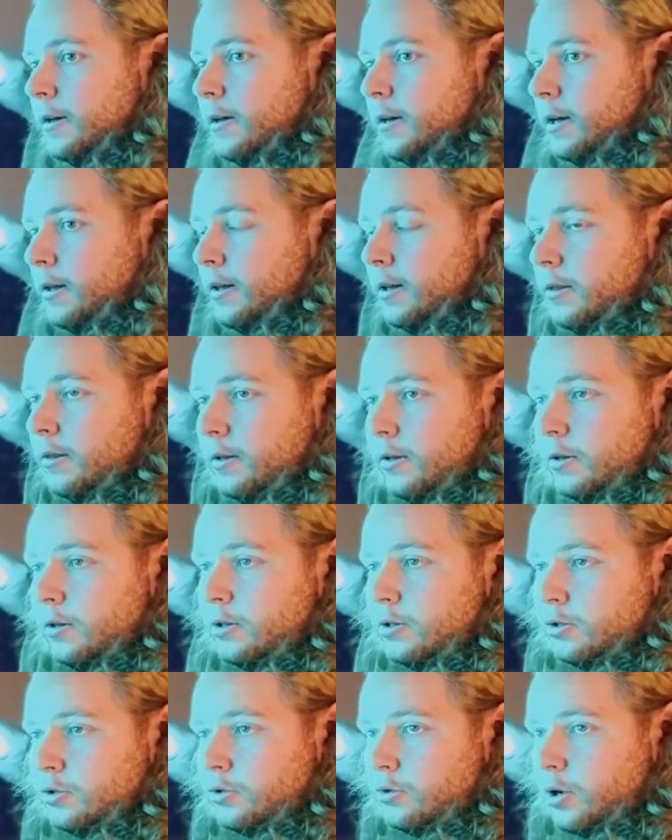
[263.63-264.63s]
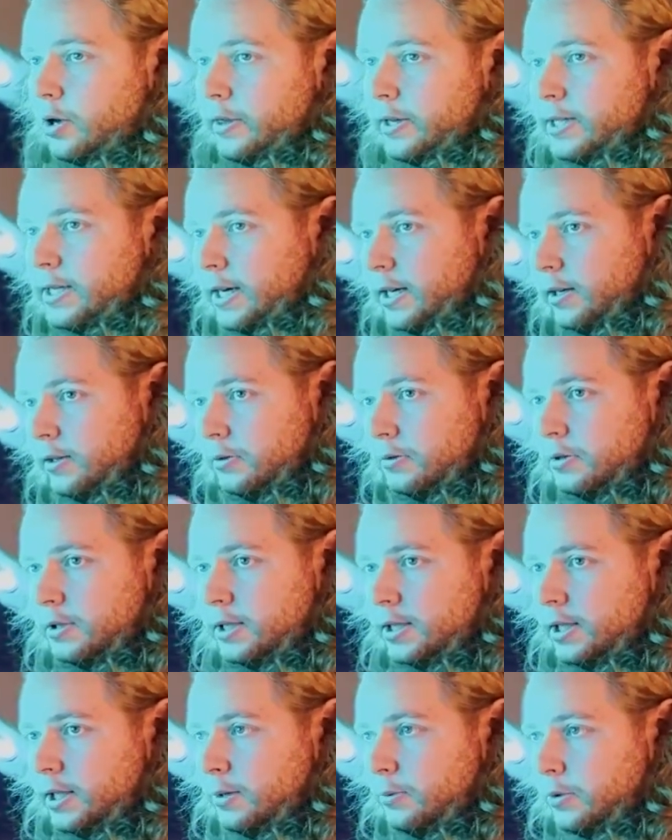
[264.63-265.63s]
and then you can just draw the tiny little
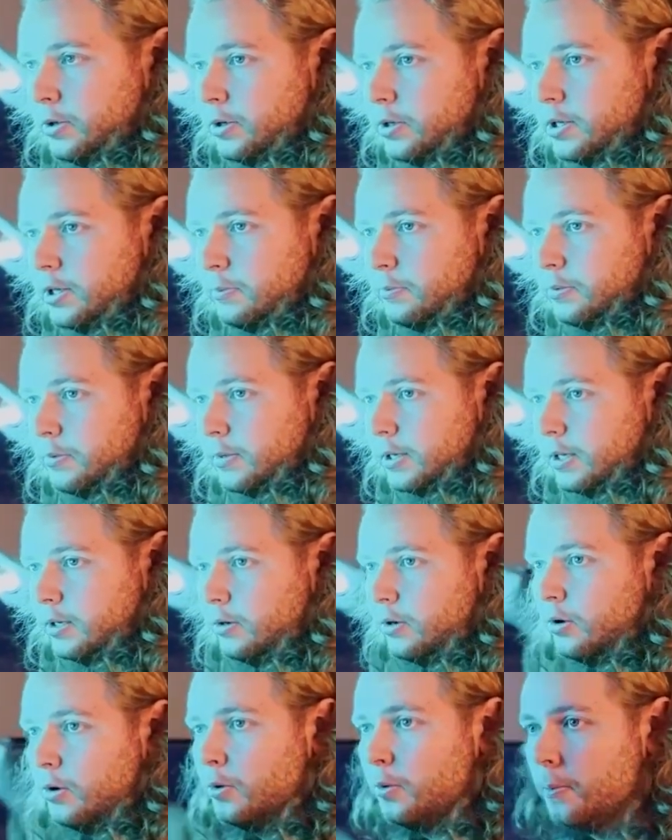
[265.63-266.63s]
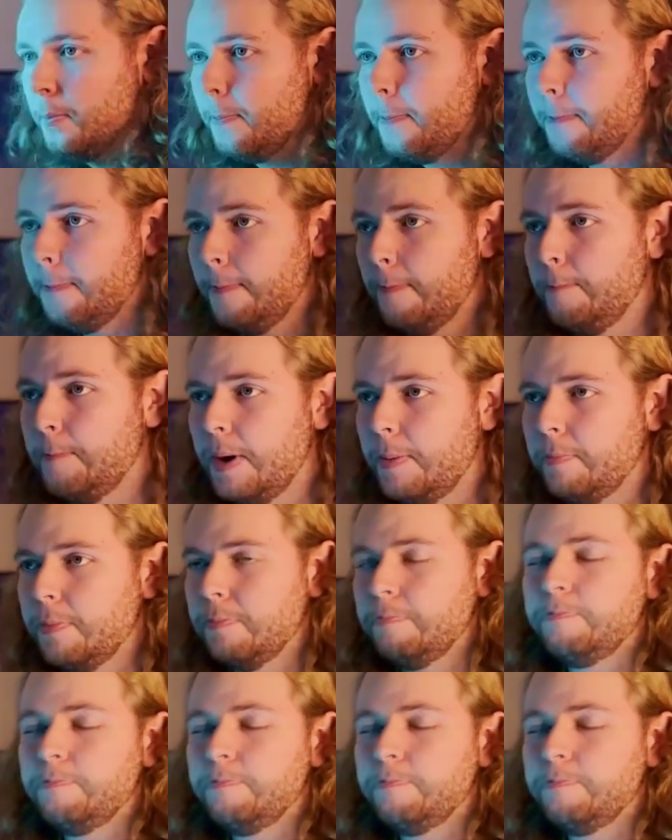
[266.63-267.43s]
C with your tip and go bop.